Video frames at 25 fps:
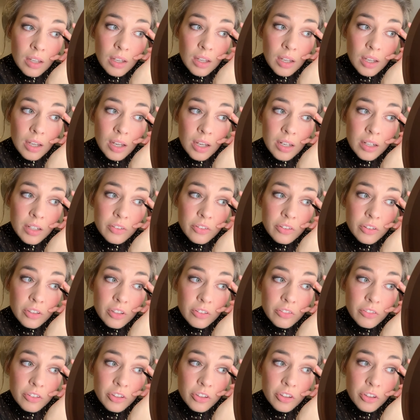And it's
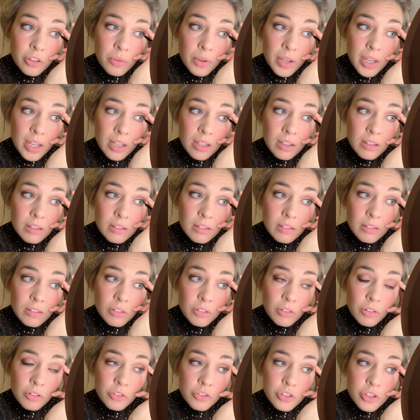good to do it
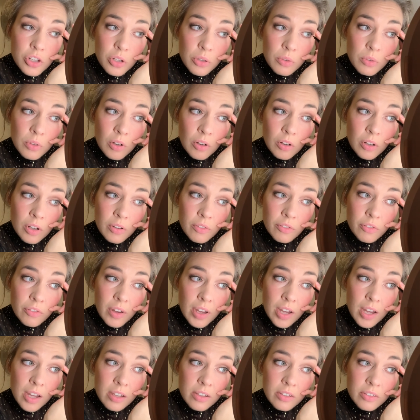not too long at
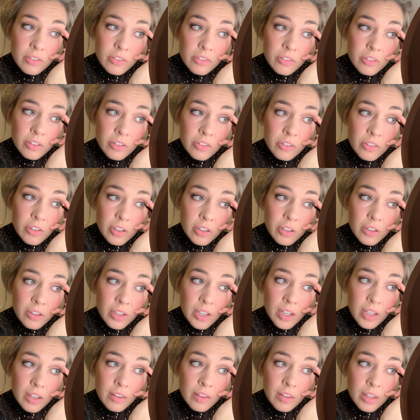first, just so you
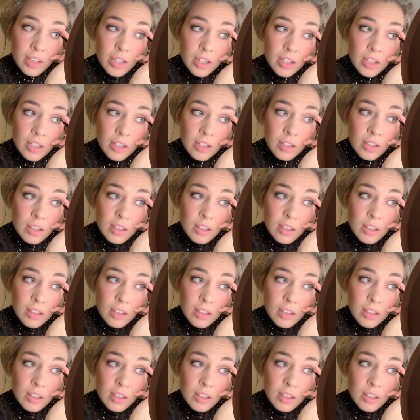get the